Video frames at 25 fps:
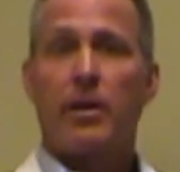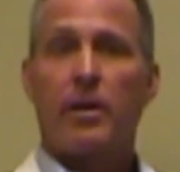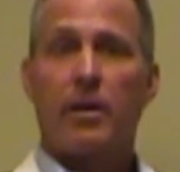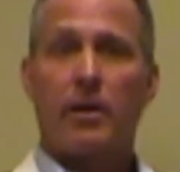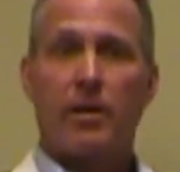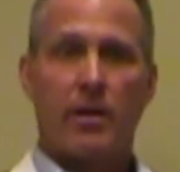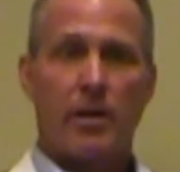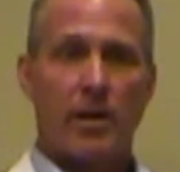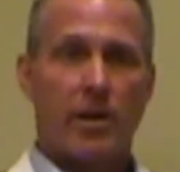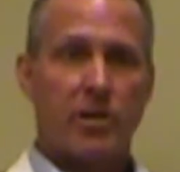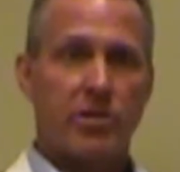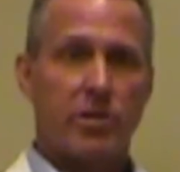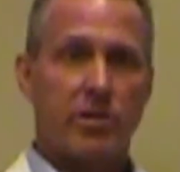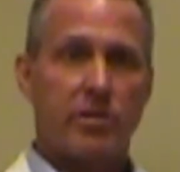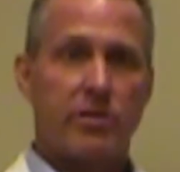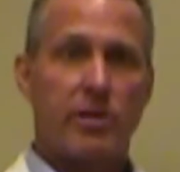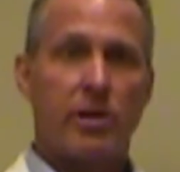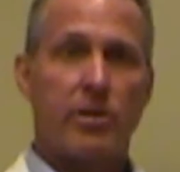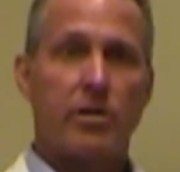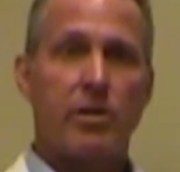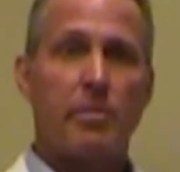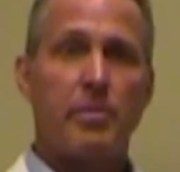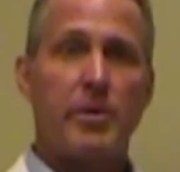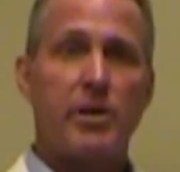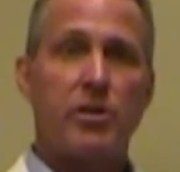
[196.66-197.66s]
Concussions
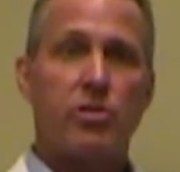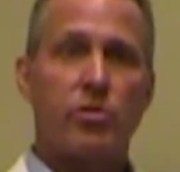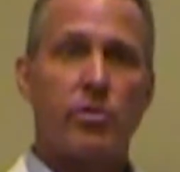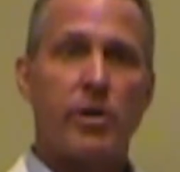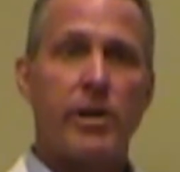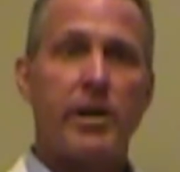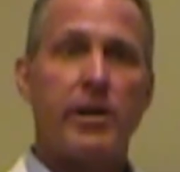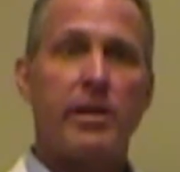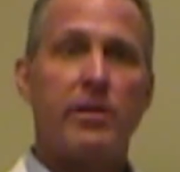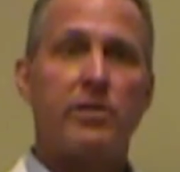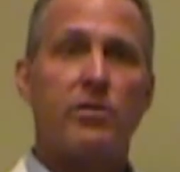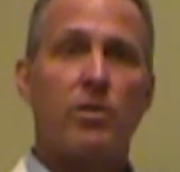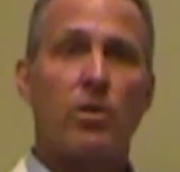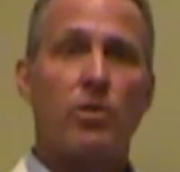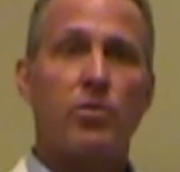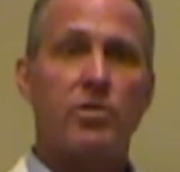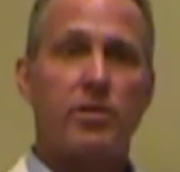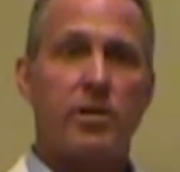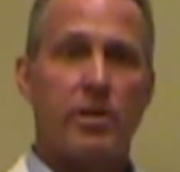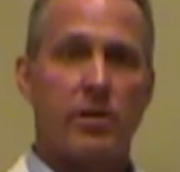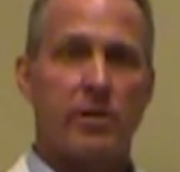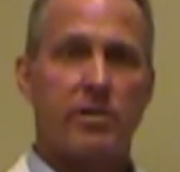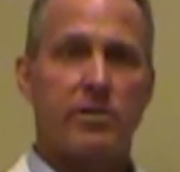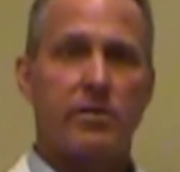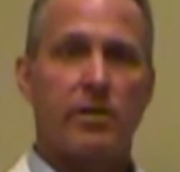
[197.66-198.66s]
are to be treated so
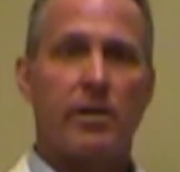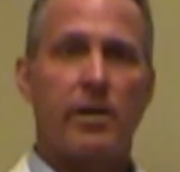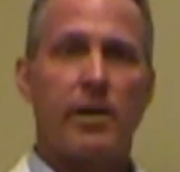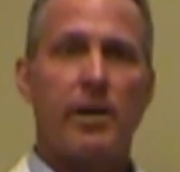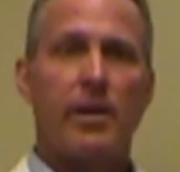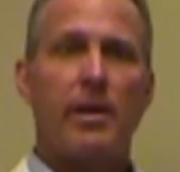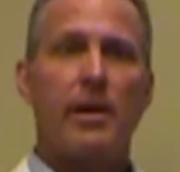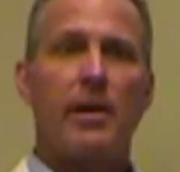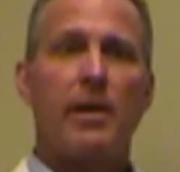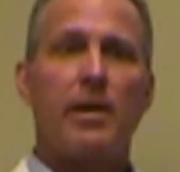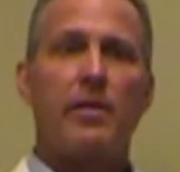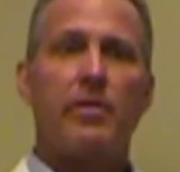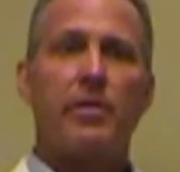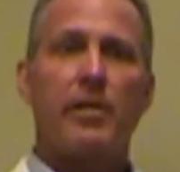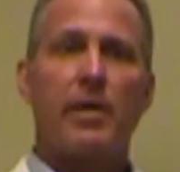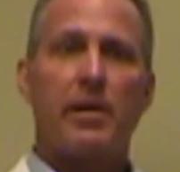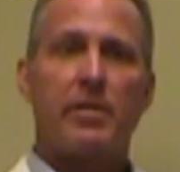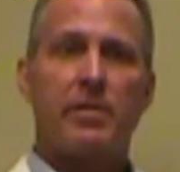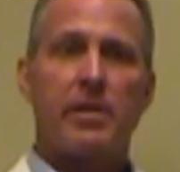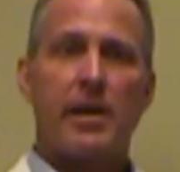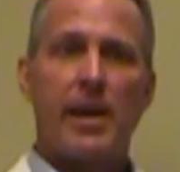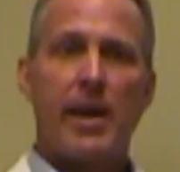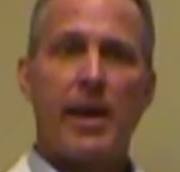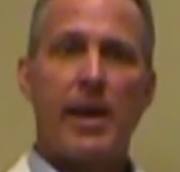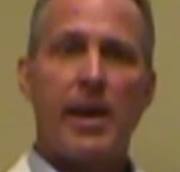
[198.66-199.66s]
seriously
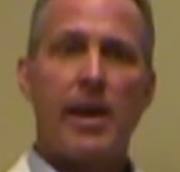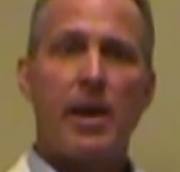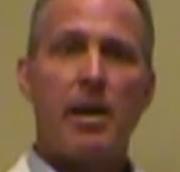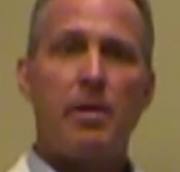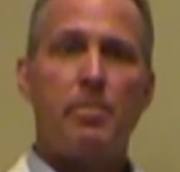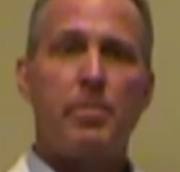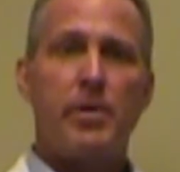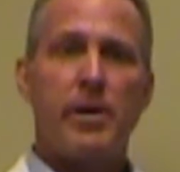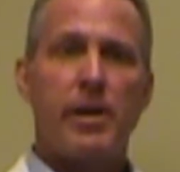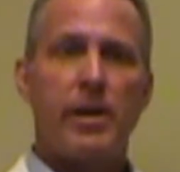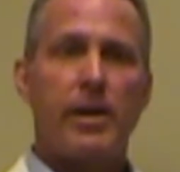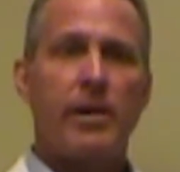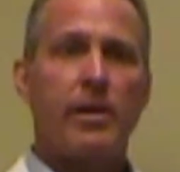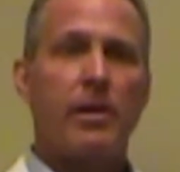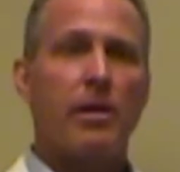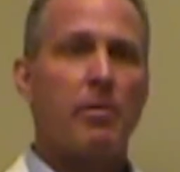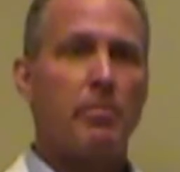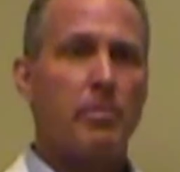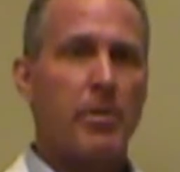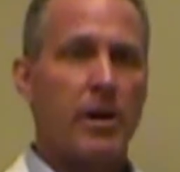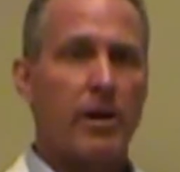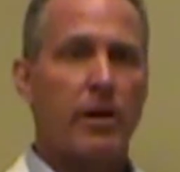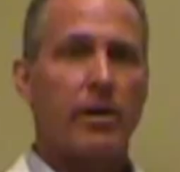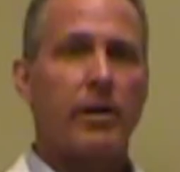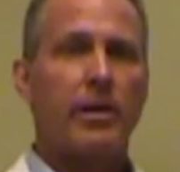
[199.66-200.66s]
that the
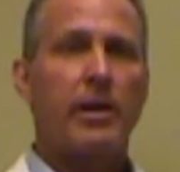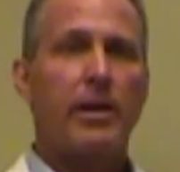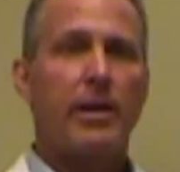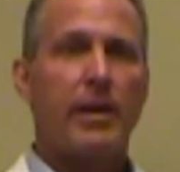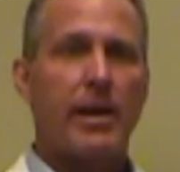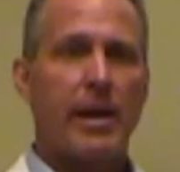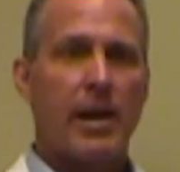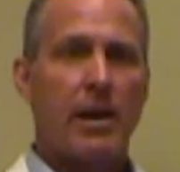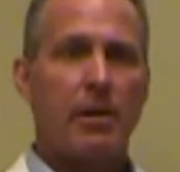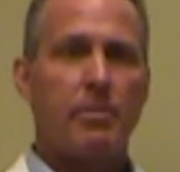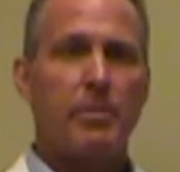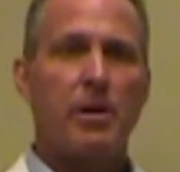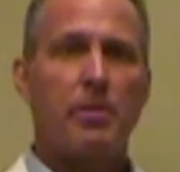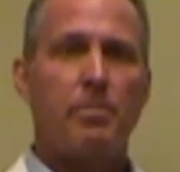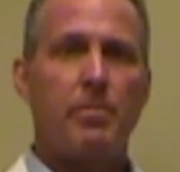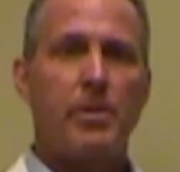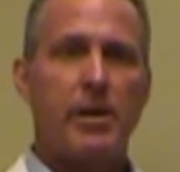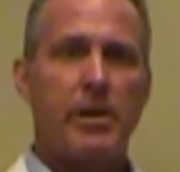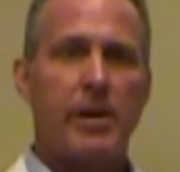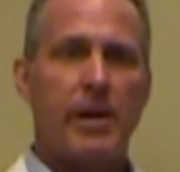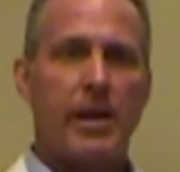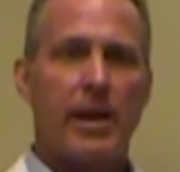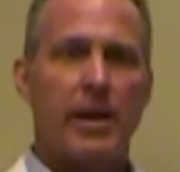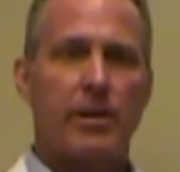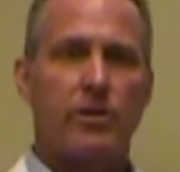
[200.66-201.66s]
AAP, American Academy of
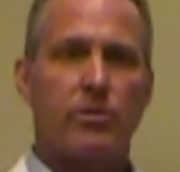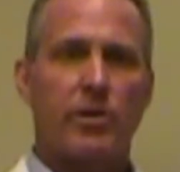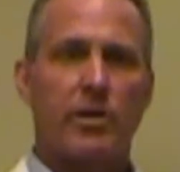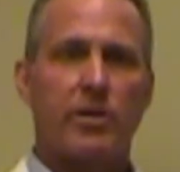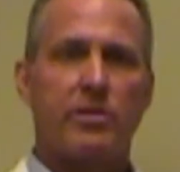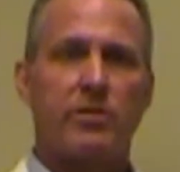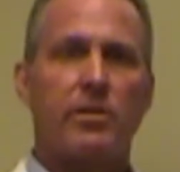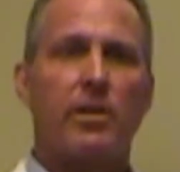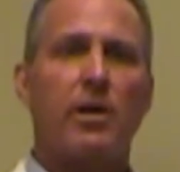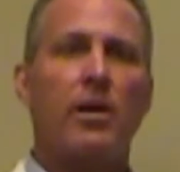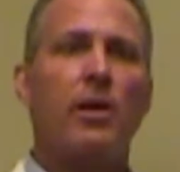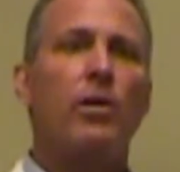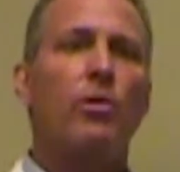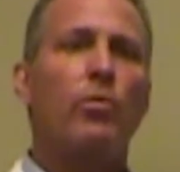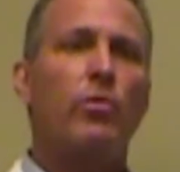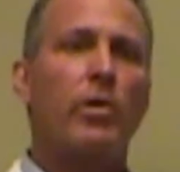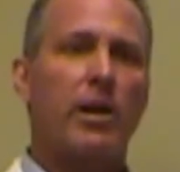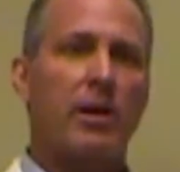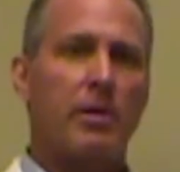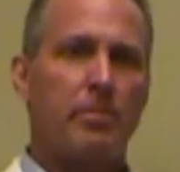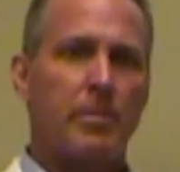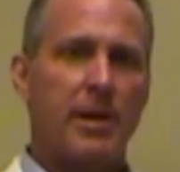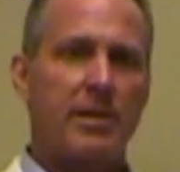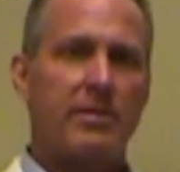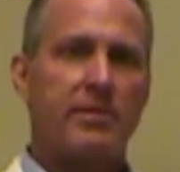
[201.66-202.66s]
Pediatrics,
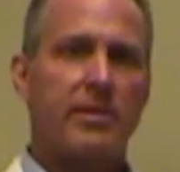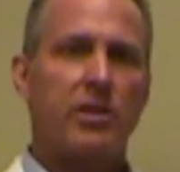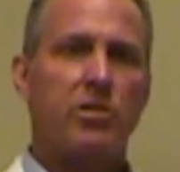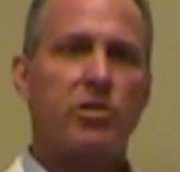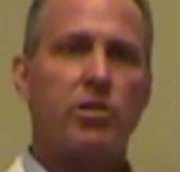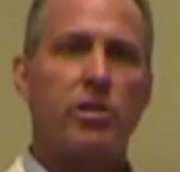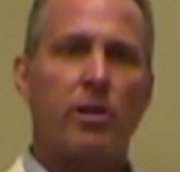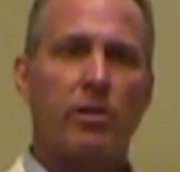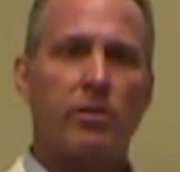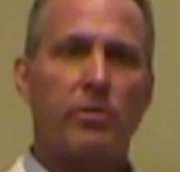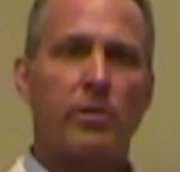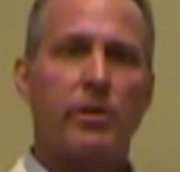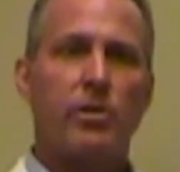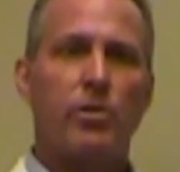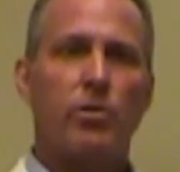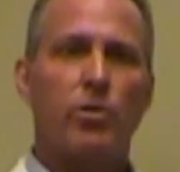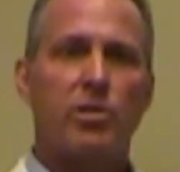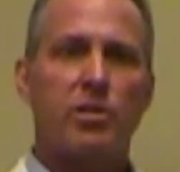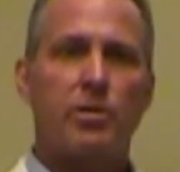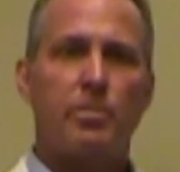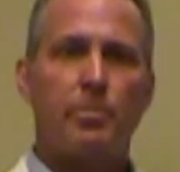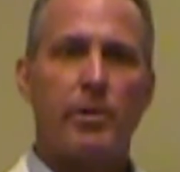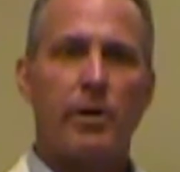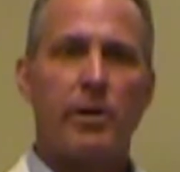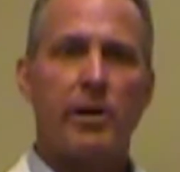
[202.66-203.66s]
recommends that children who
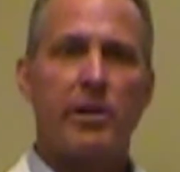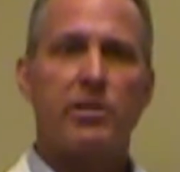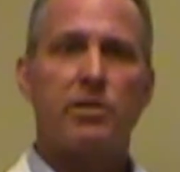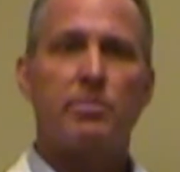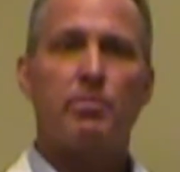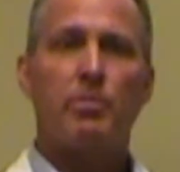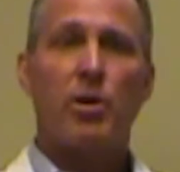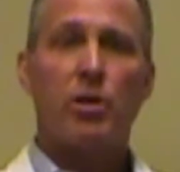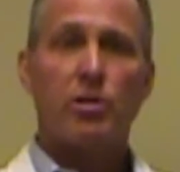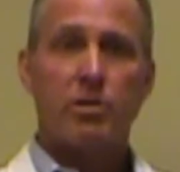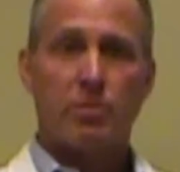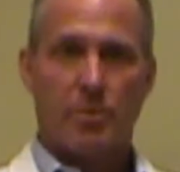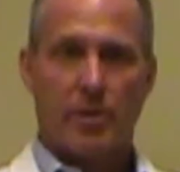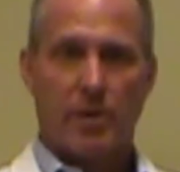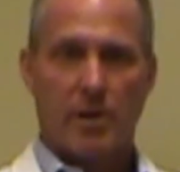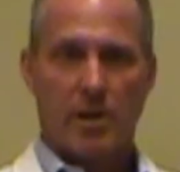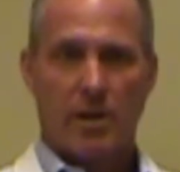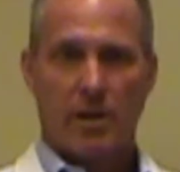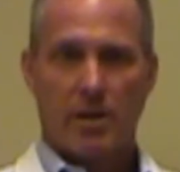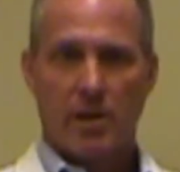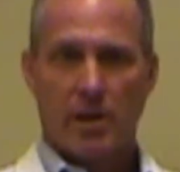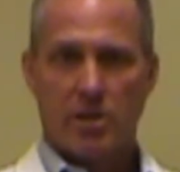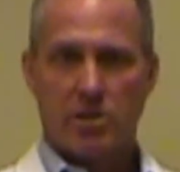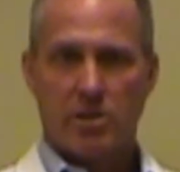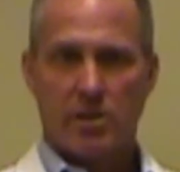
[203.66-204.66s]
experience multiple
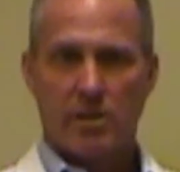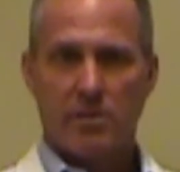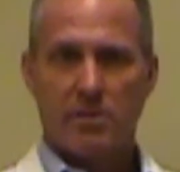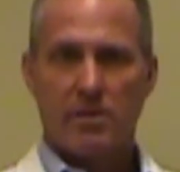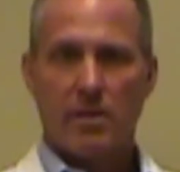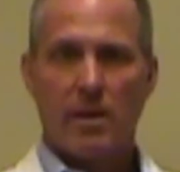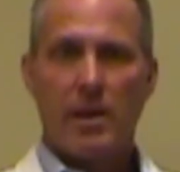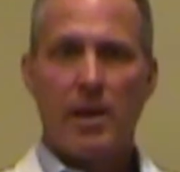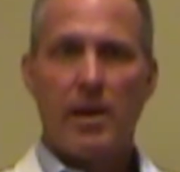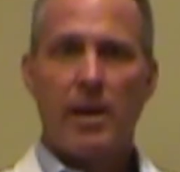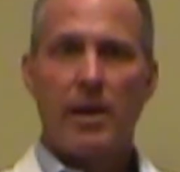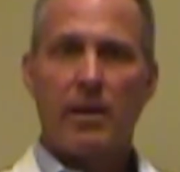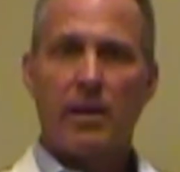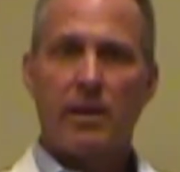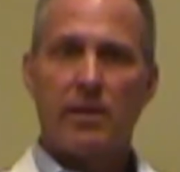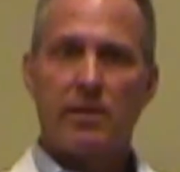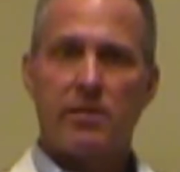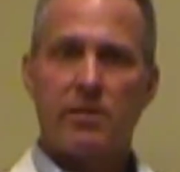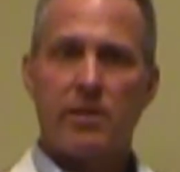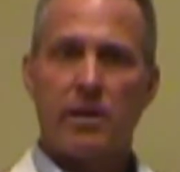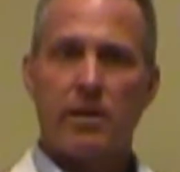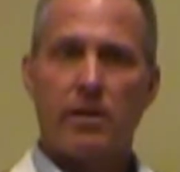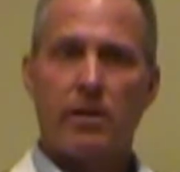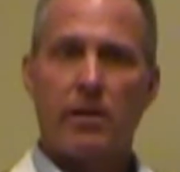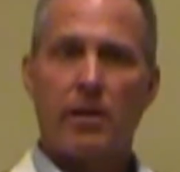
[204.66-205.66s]
concussions
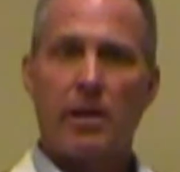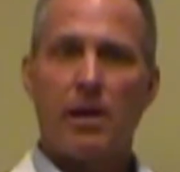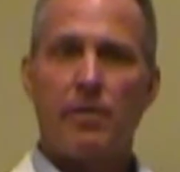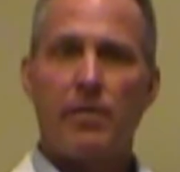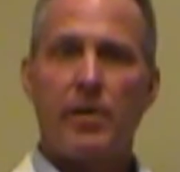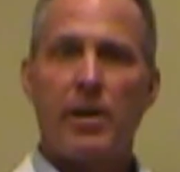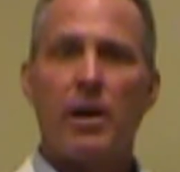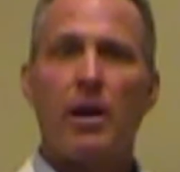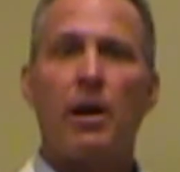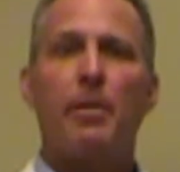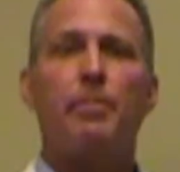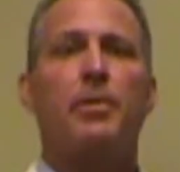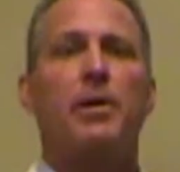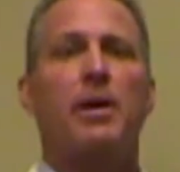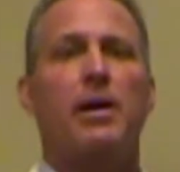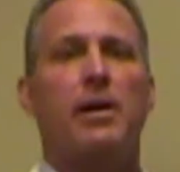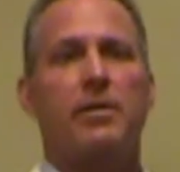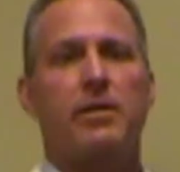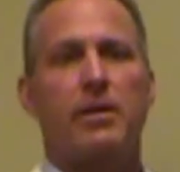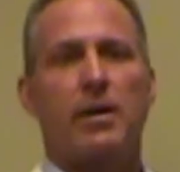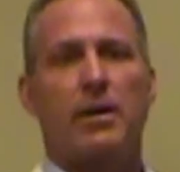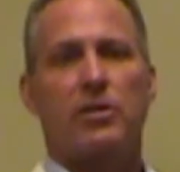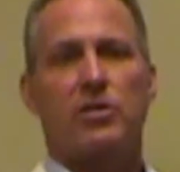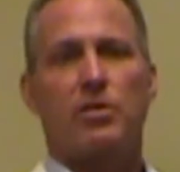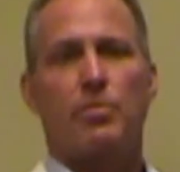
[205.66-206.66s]
consider giving up
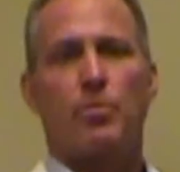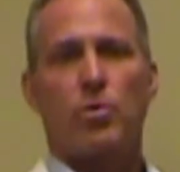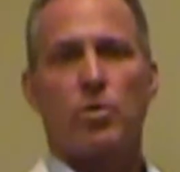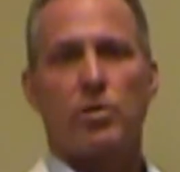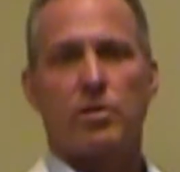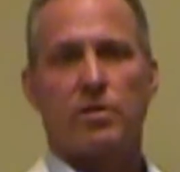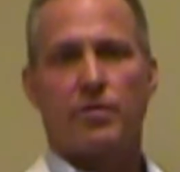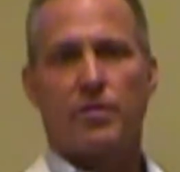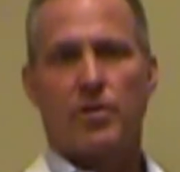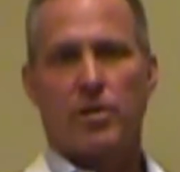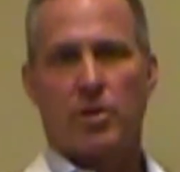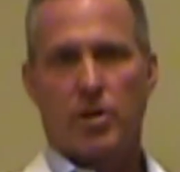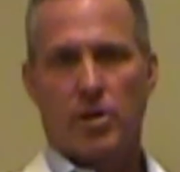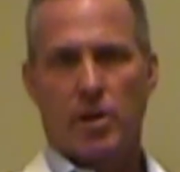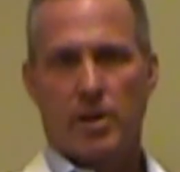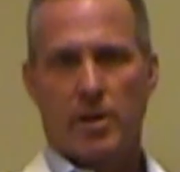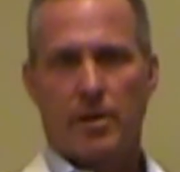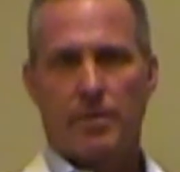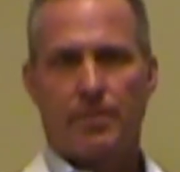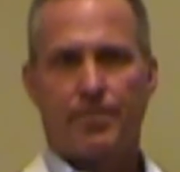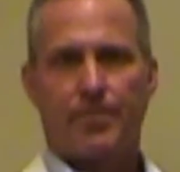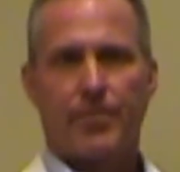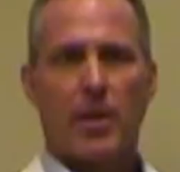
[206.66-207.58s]
contact sports for good.